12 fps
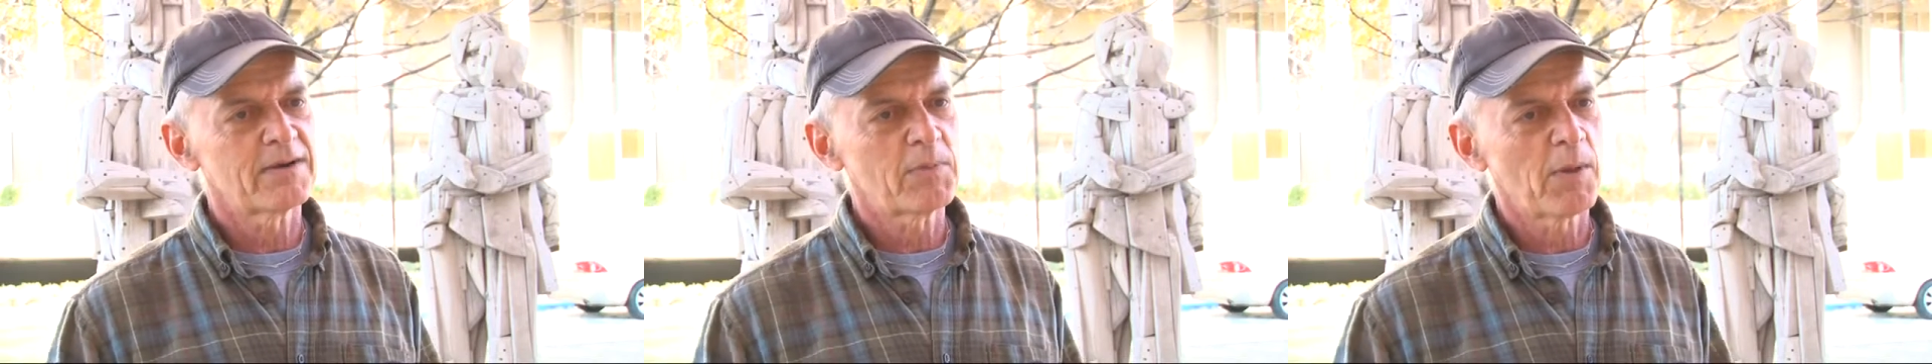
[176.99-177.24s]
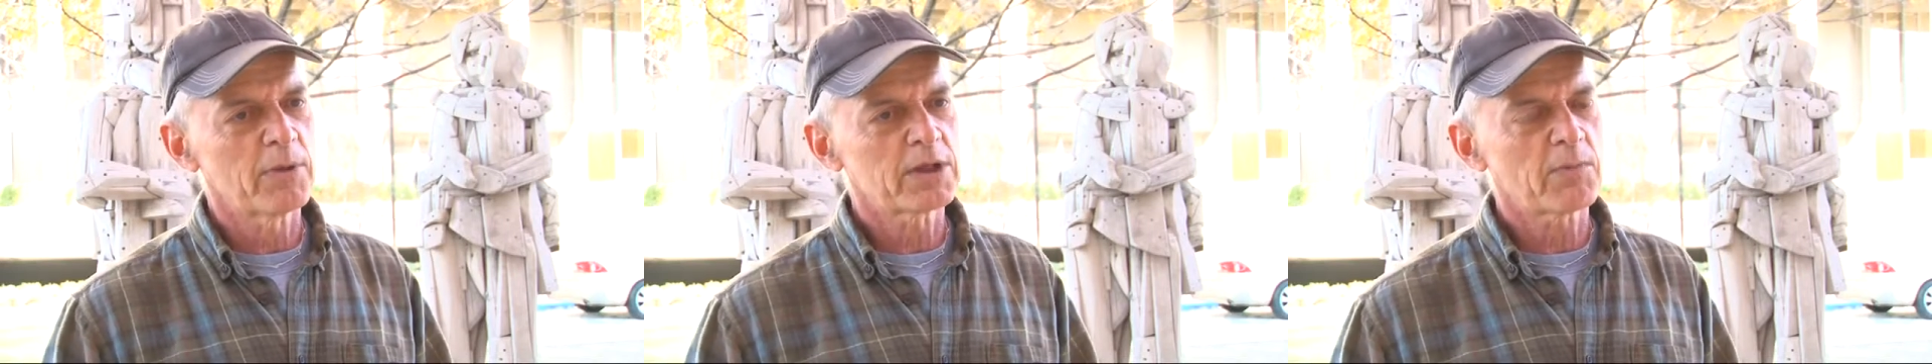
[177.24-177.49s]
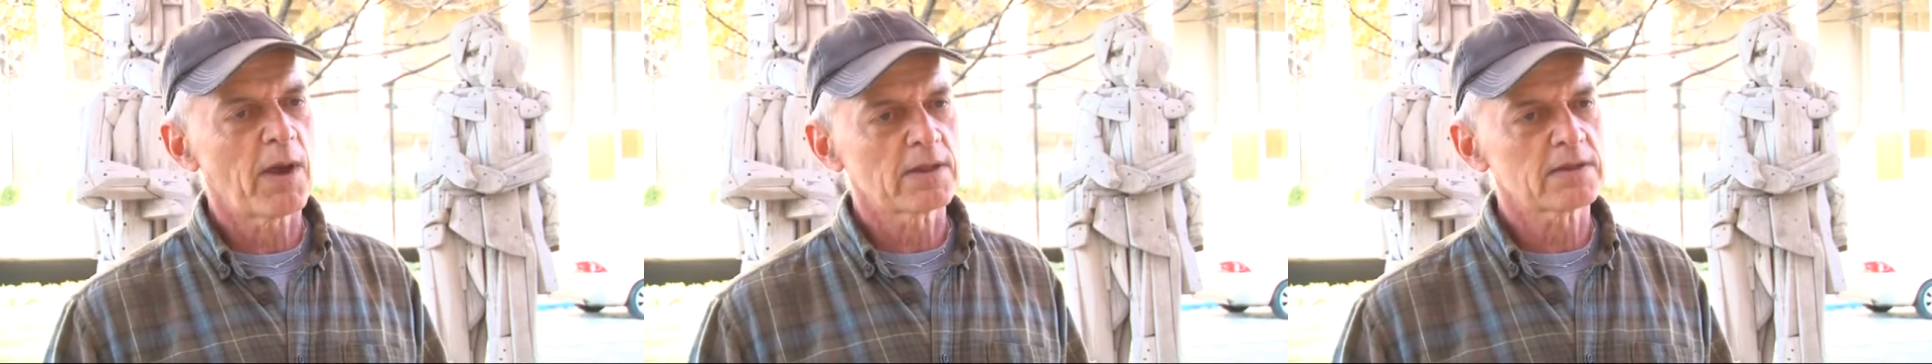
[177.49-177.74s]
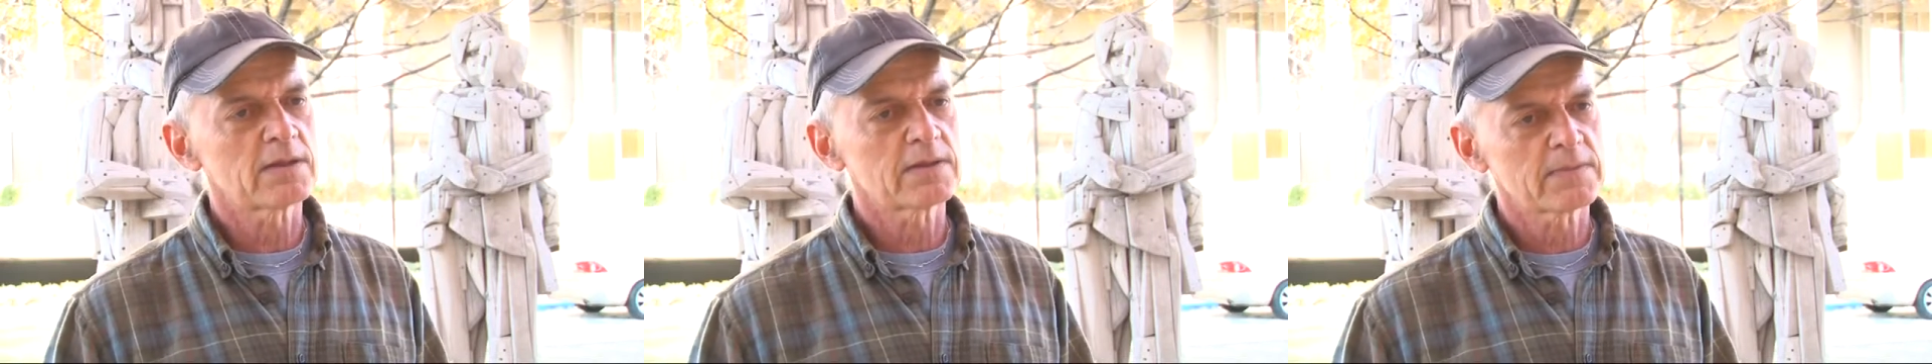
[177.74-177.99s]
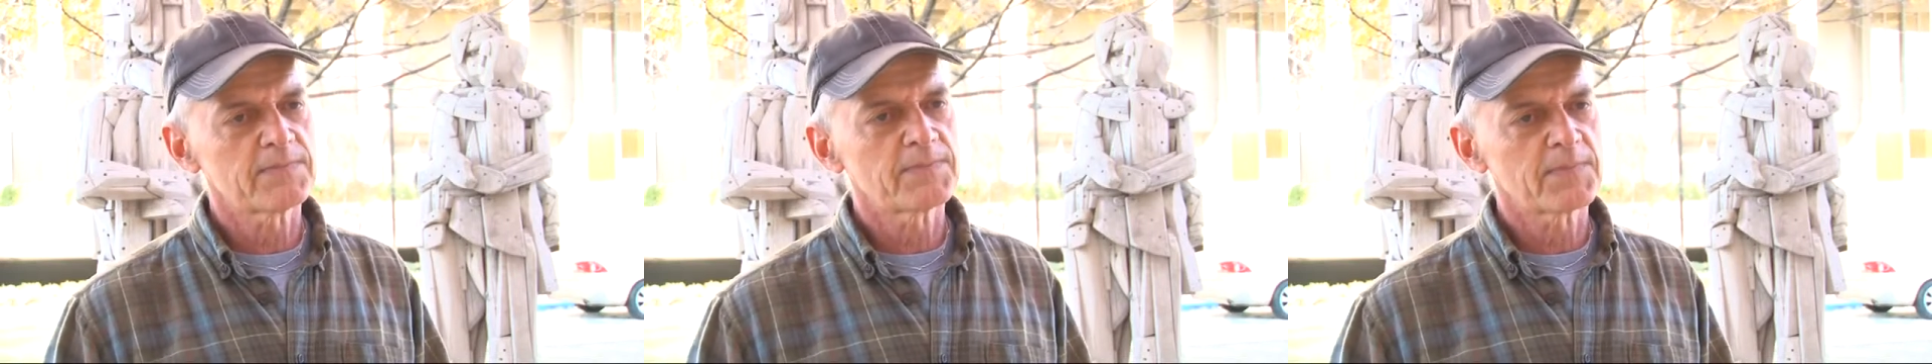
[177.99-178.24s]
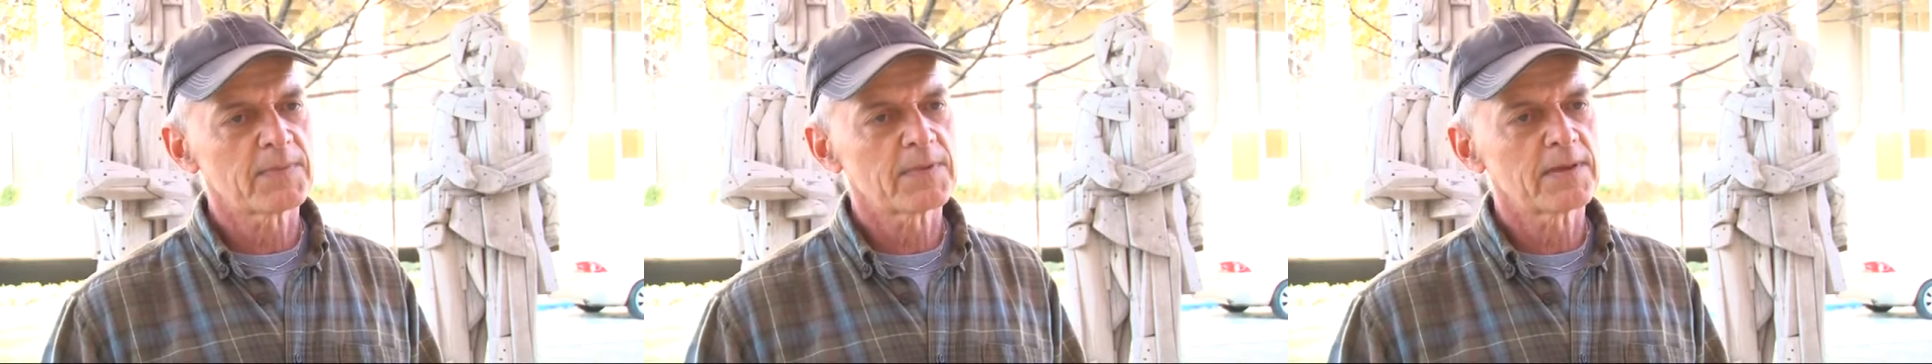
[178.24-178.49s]
public spaces.
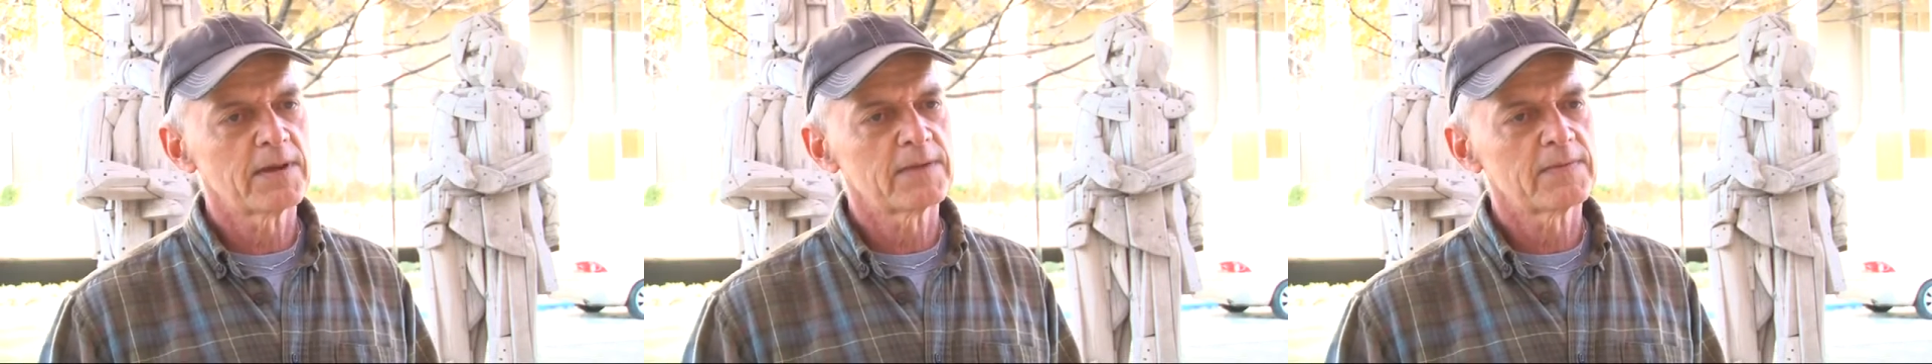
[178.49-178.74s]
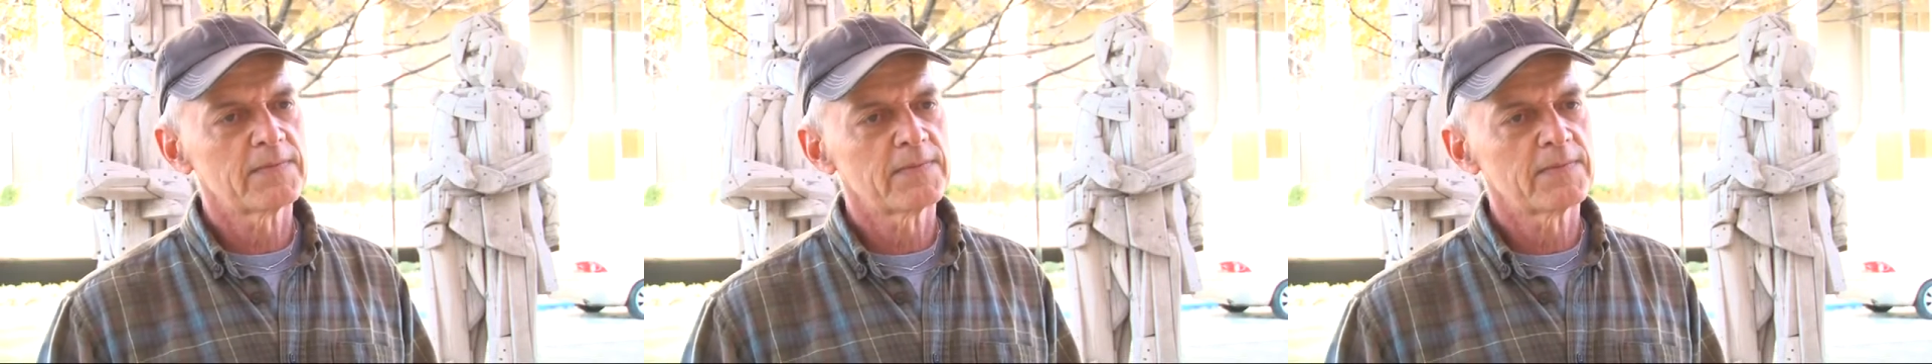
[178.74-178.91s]
Yeah.